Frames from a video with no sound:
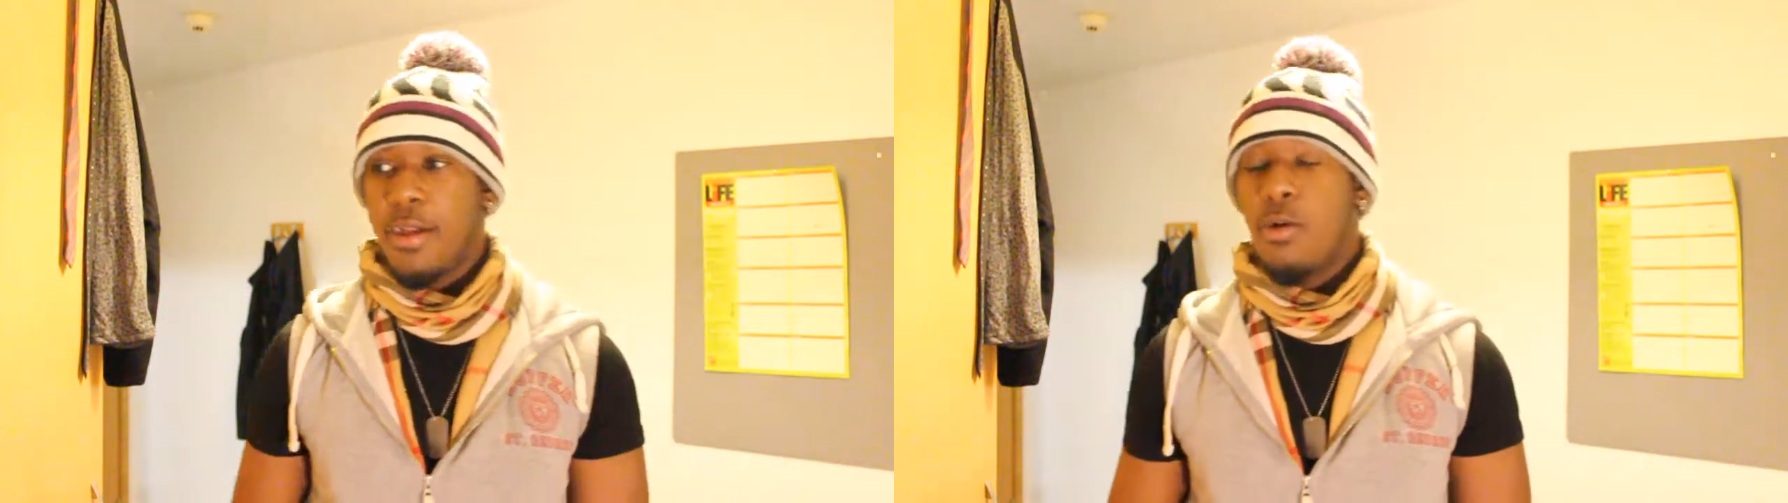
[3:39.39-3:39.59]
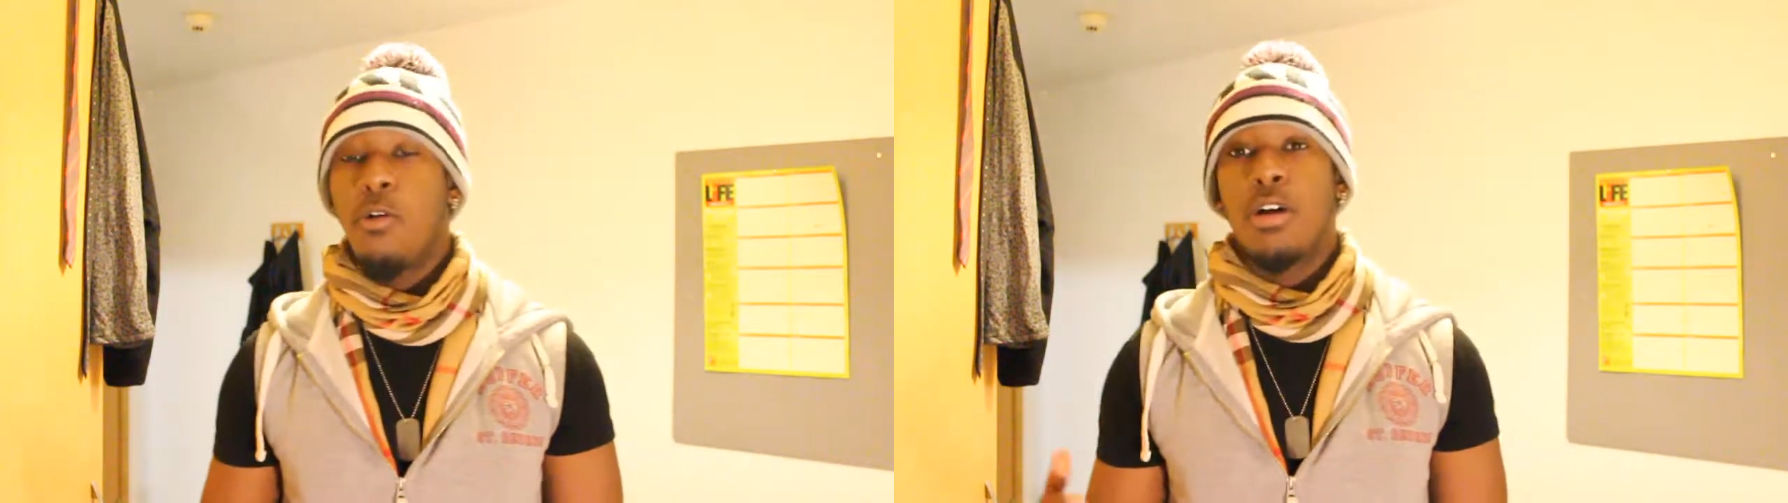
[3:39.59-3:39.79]

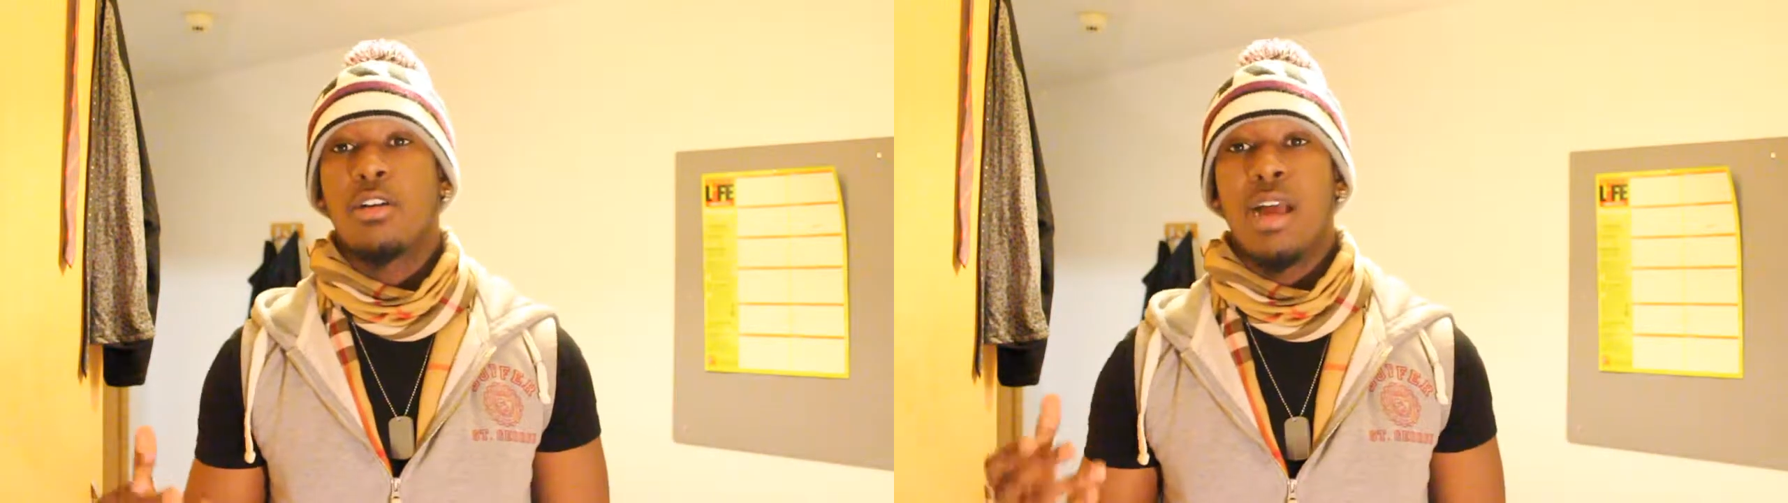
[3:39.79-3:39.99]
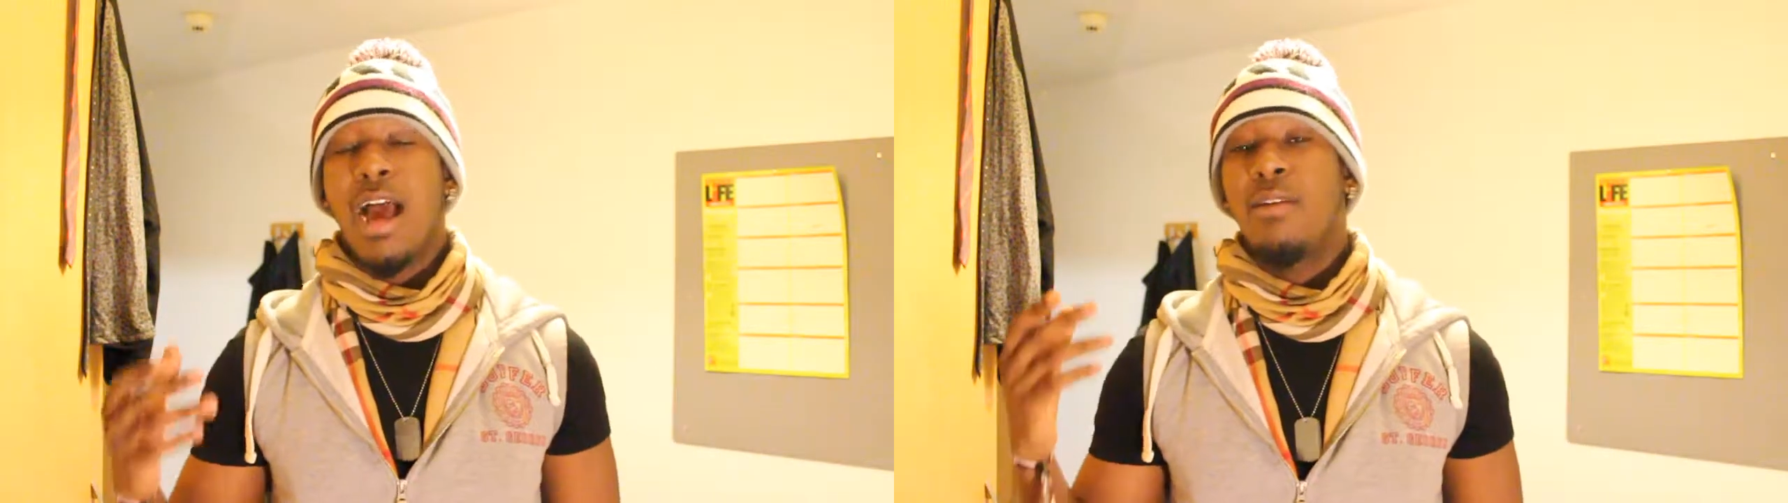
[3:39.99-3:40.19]
Or
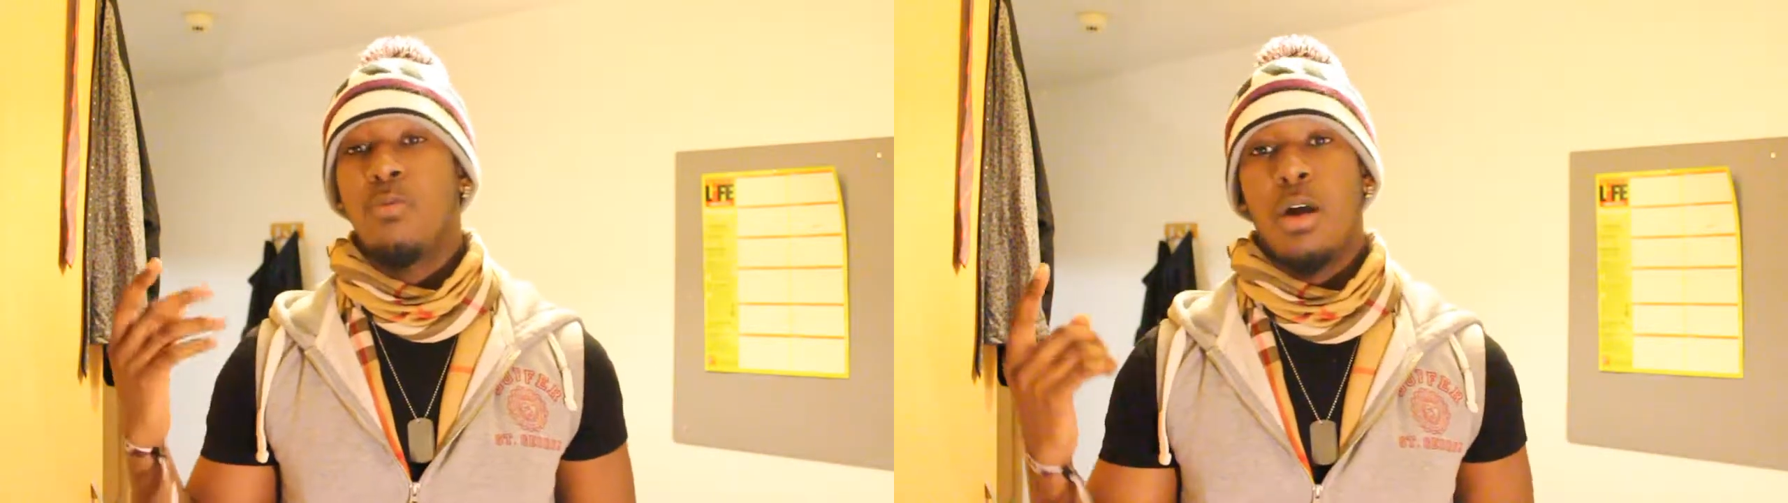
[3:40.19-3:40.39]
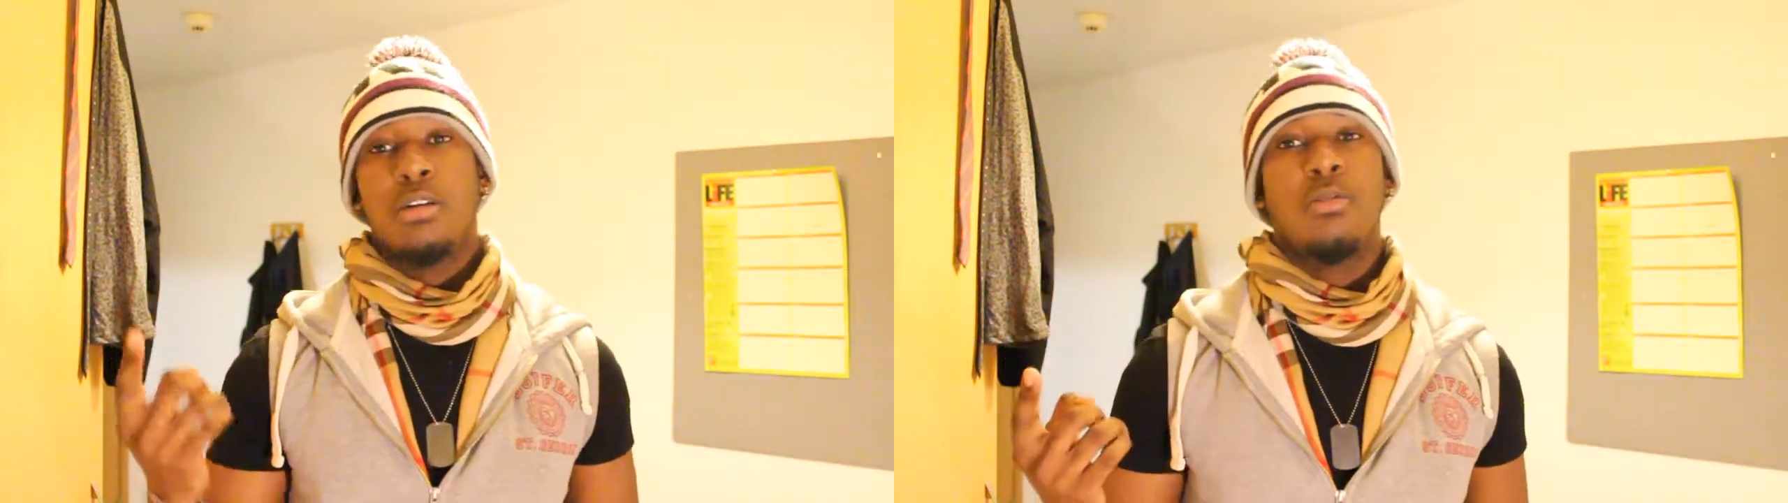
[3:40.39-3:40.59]
I had
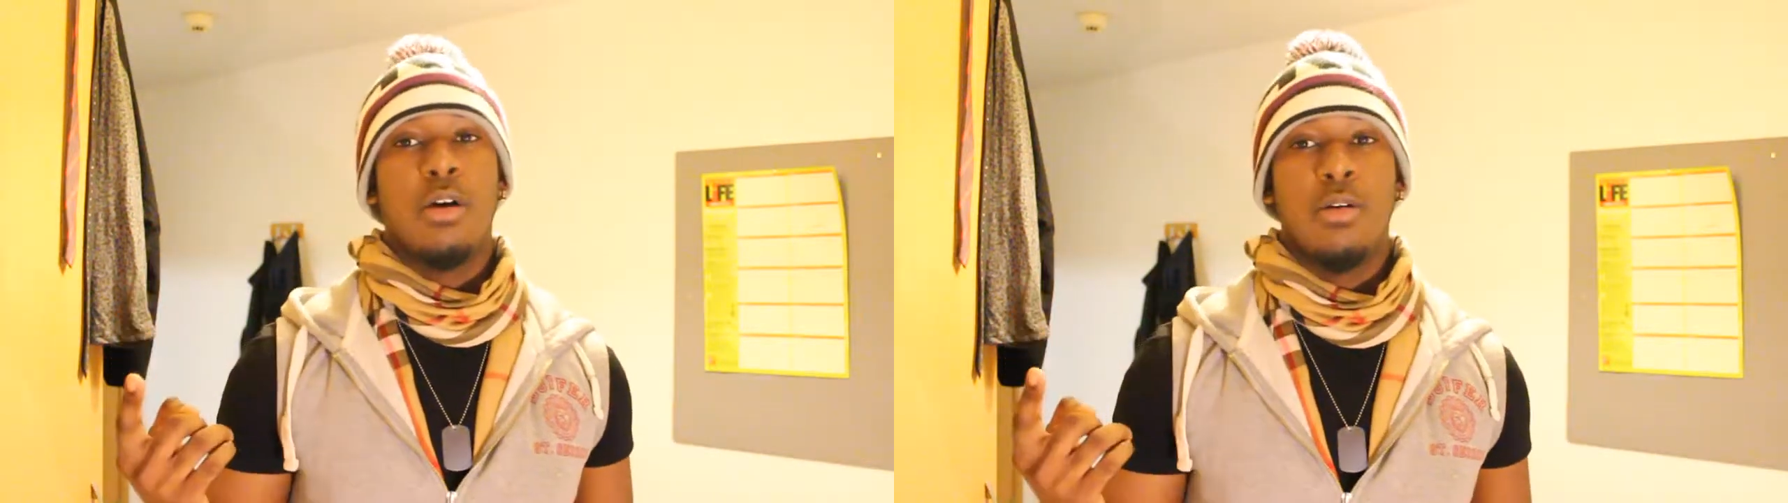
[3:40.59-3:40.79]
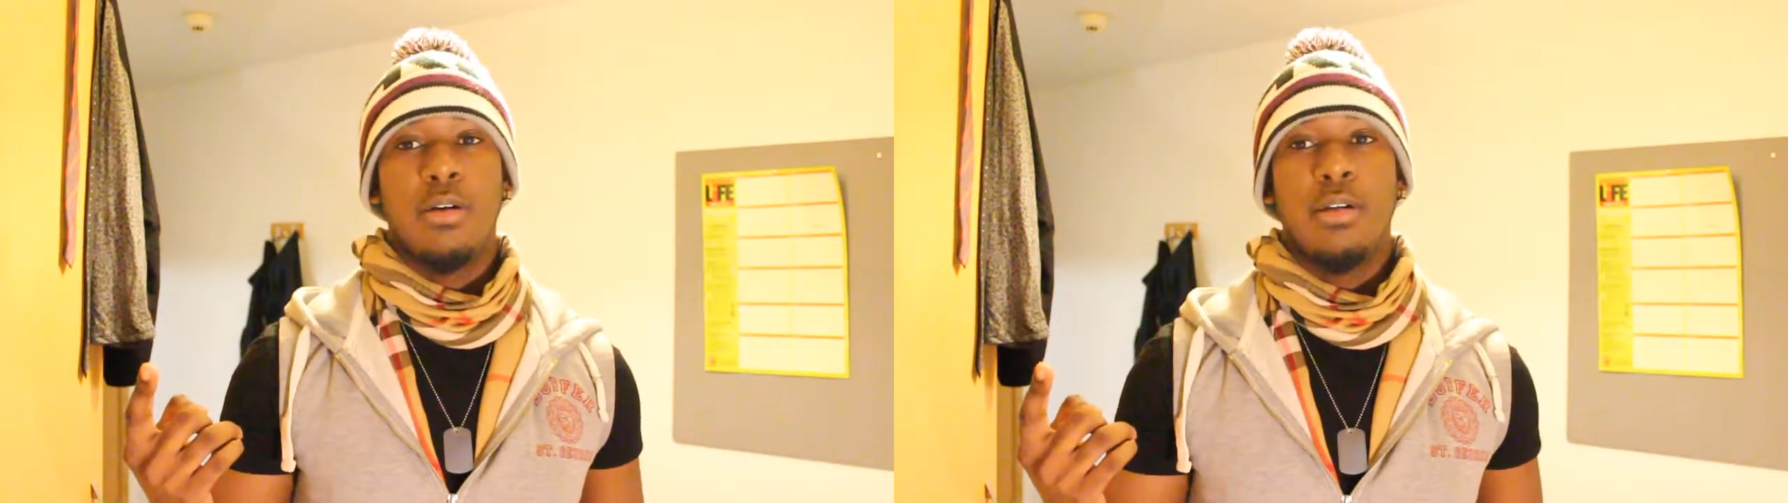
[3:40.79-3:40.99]
one
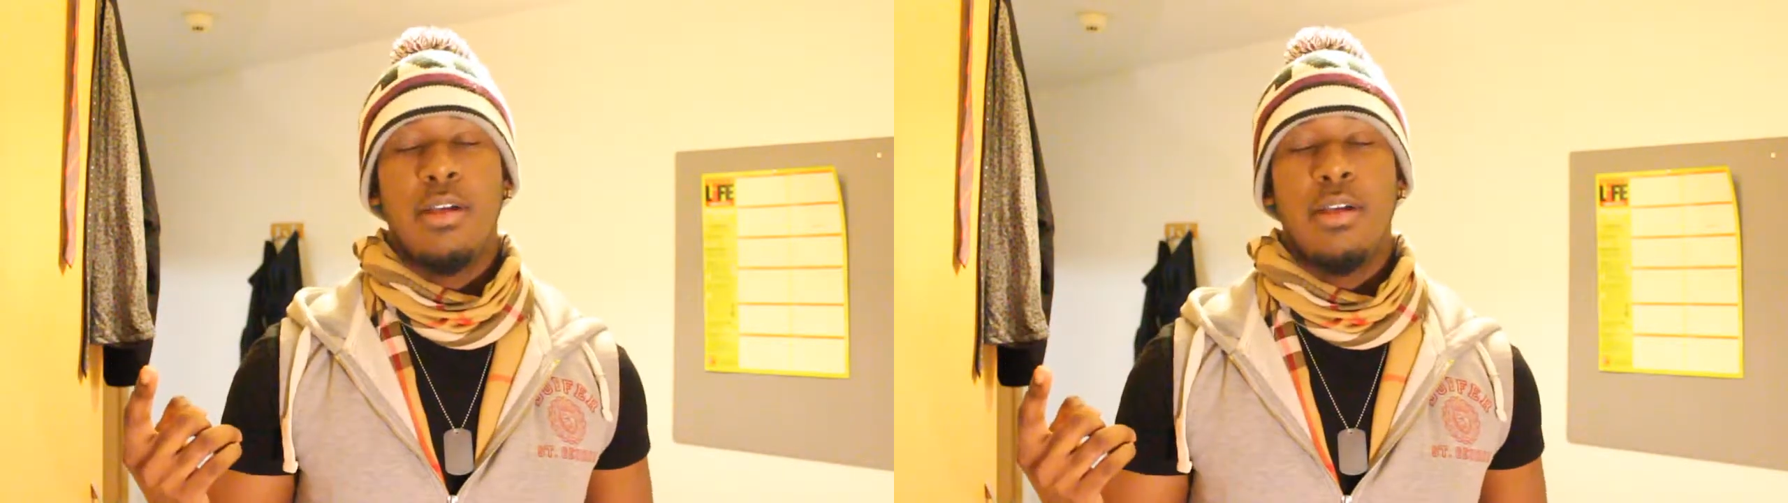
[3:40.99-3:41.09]
quote.